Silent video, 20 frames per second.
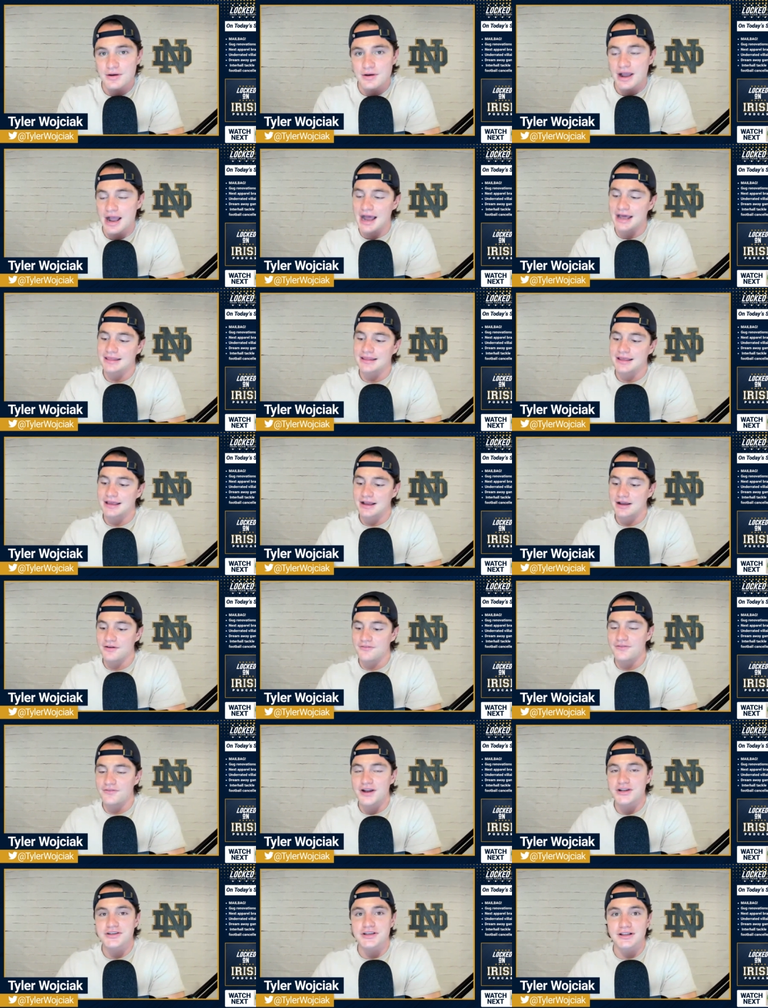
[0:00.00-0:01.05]
I think,
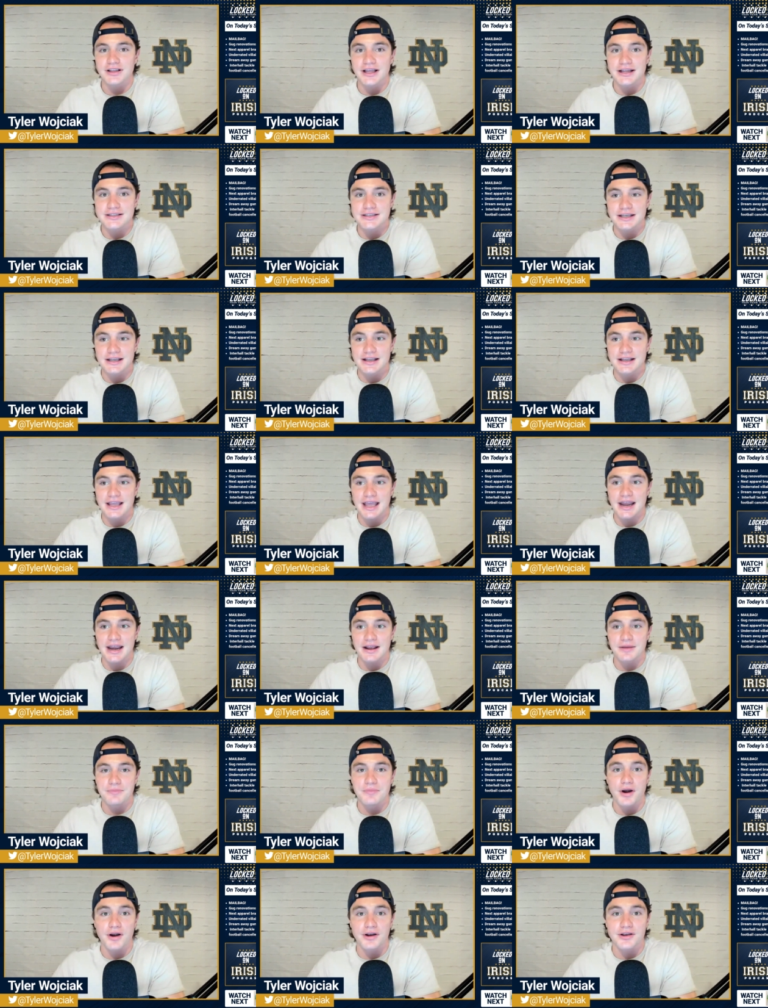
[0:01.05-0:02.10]
eventually led to
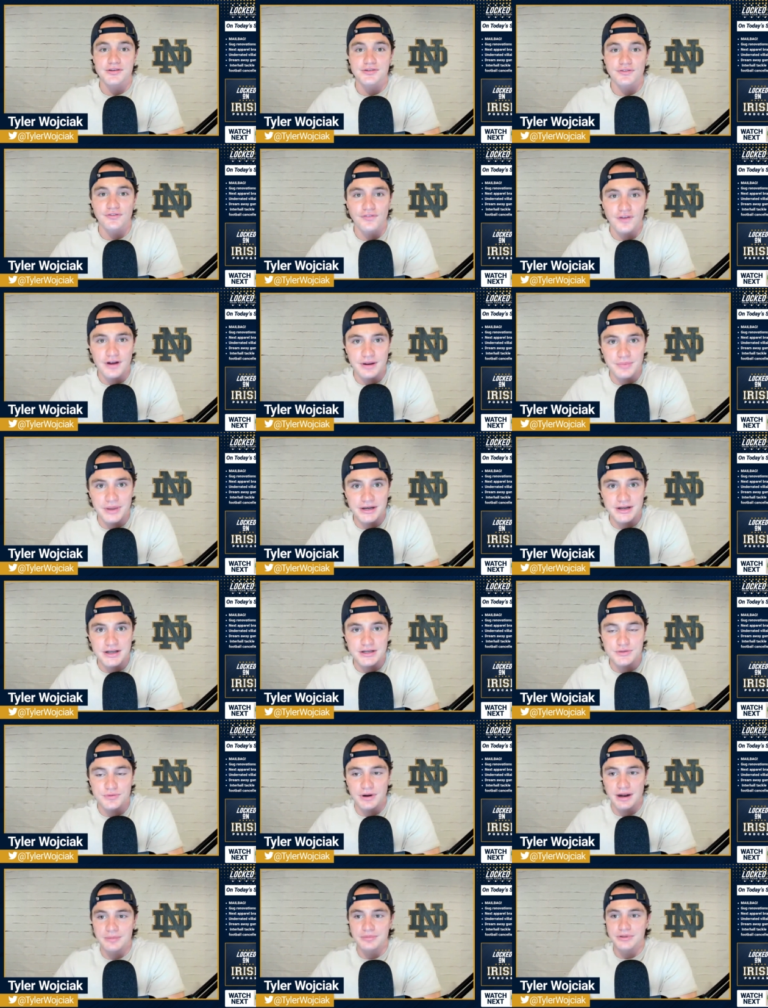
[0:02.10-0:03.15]
getting Marcus Freeman because
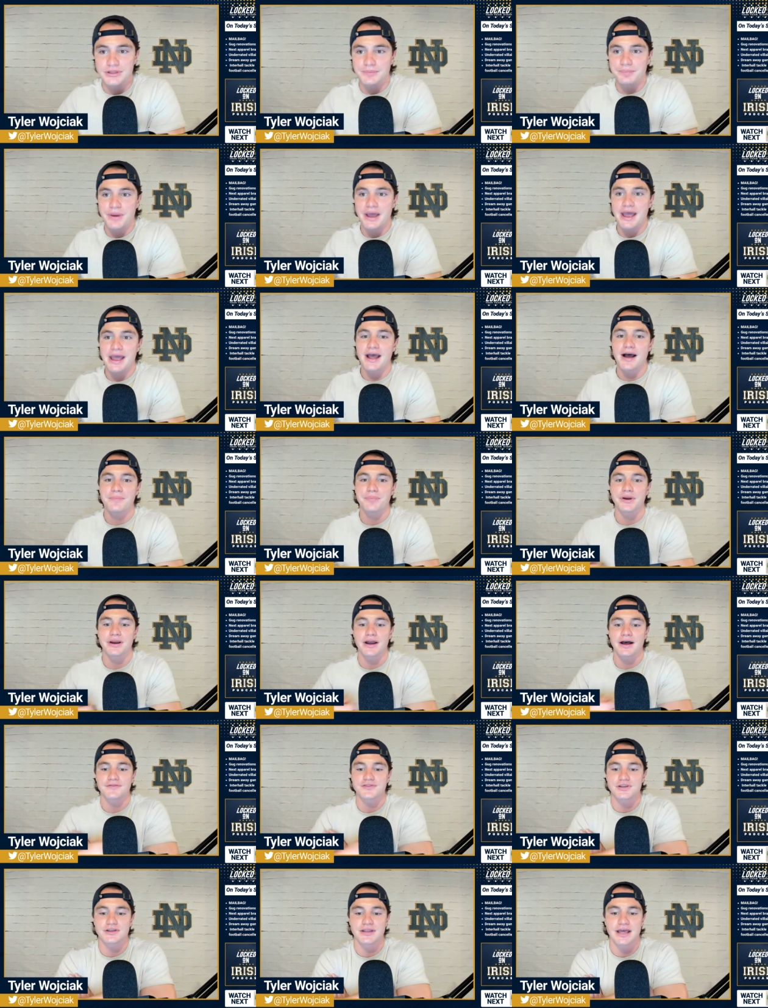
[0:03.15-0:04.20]
we were able to pay up
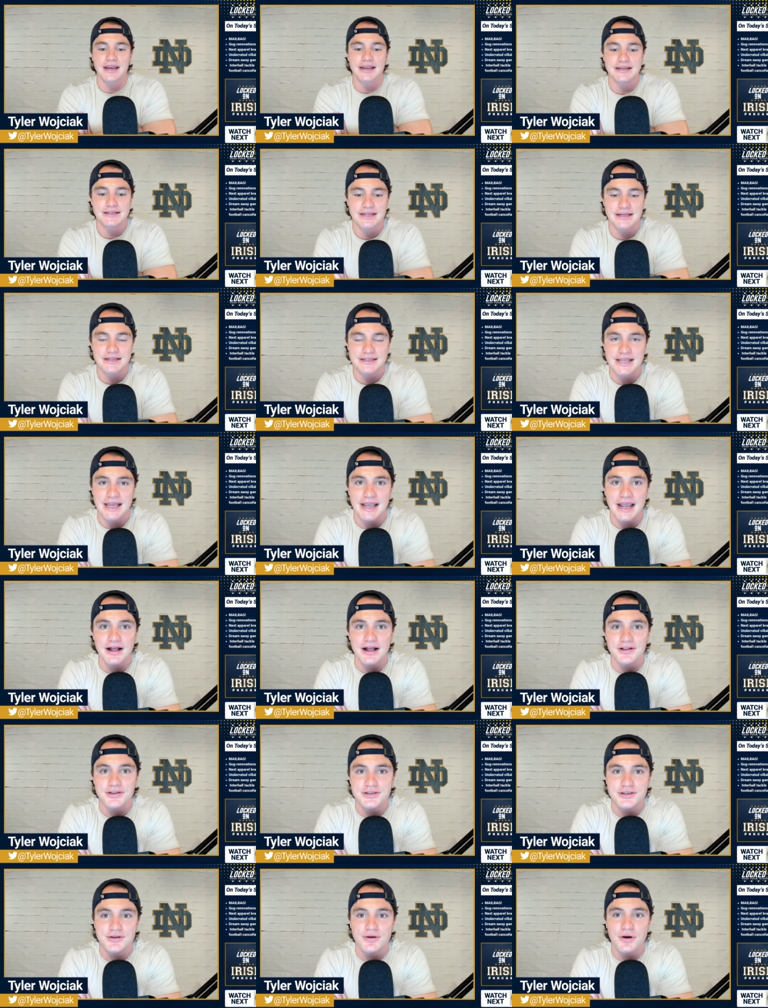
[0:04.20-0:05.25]
enough so that he didn't take L
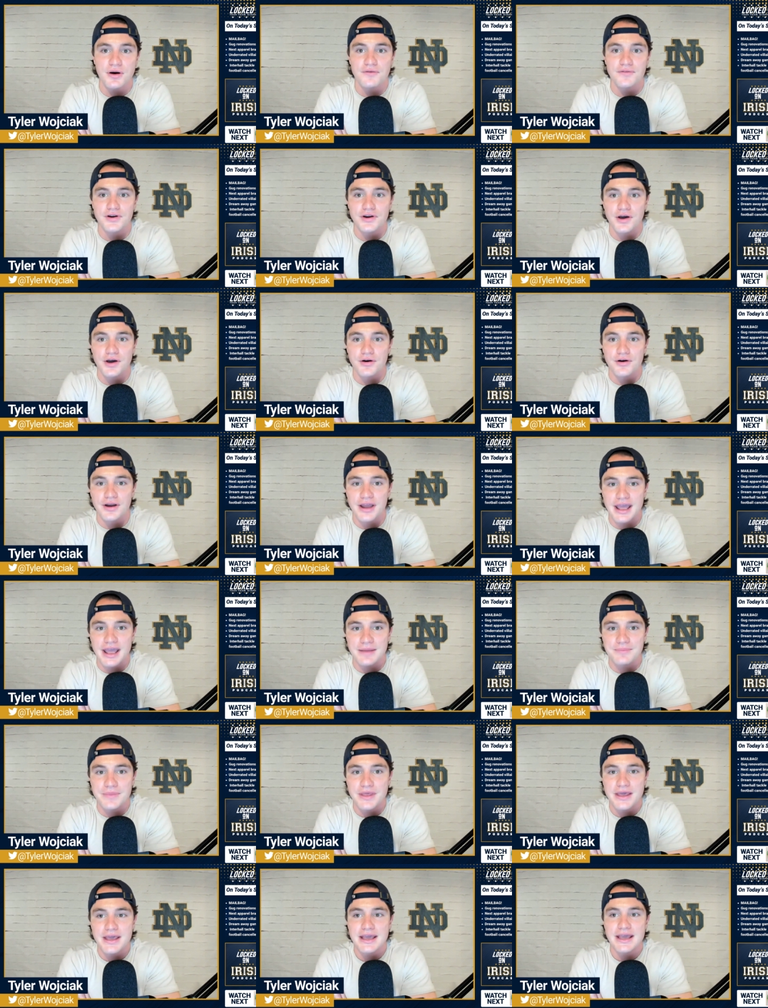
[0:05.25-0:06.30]
S U over Notre
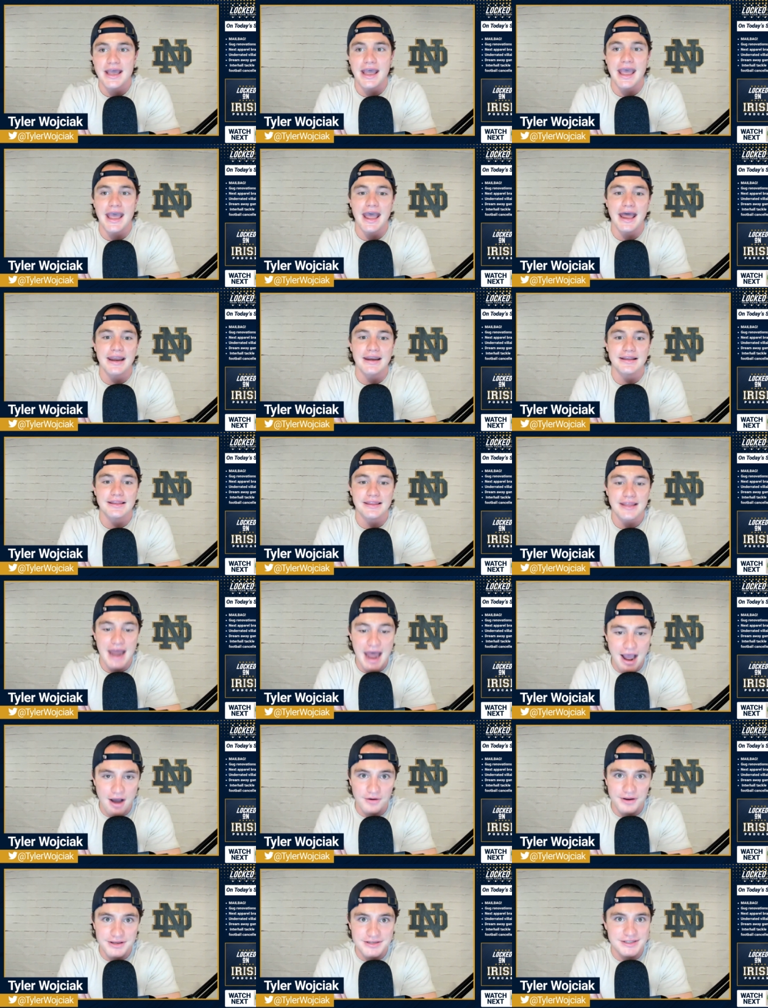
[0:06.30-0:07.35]
Dame. And
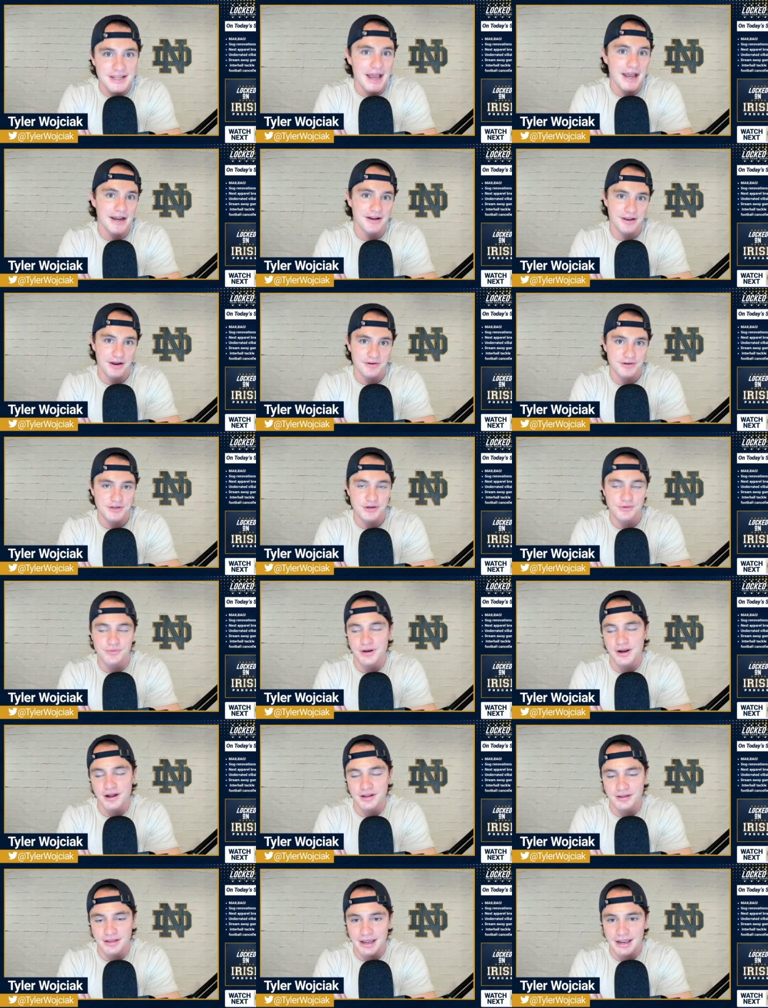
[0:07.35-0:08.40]
now he's the head coach, who we
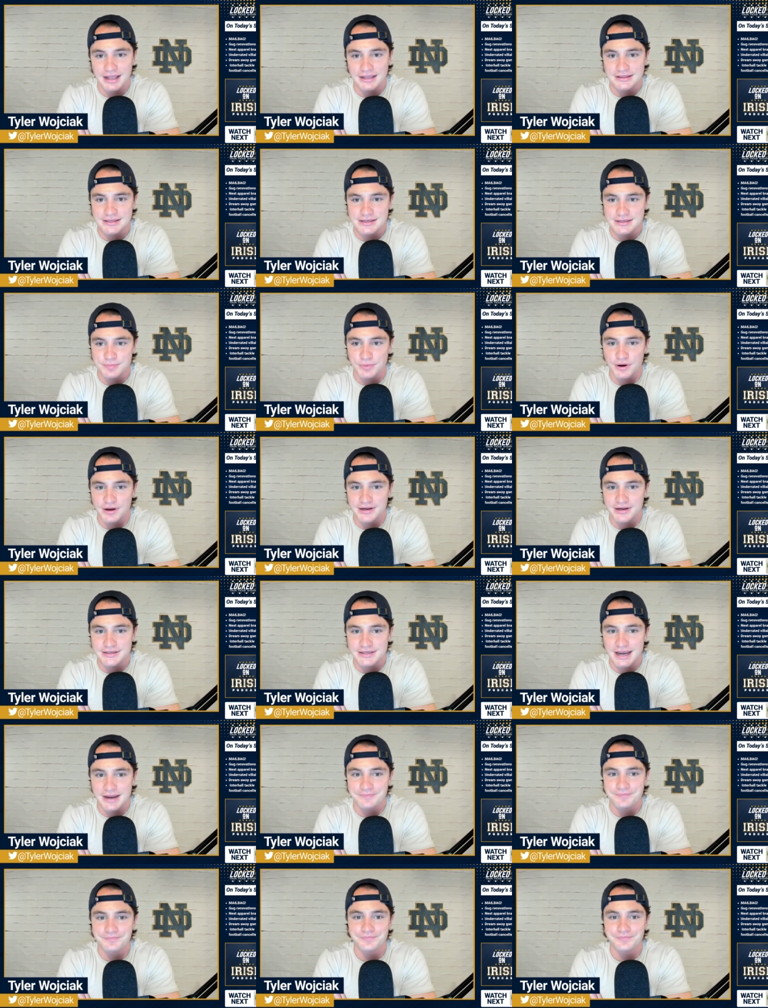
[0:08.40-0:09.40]
all like at this point in time.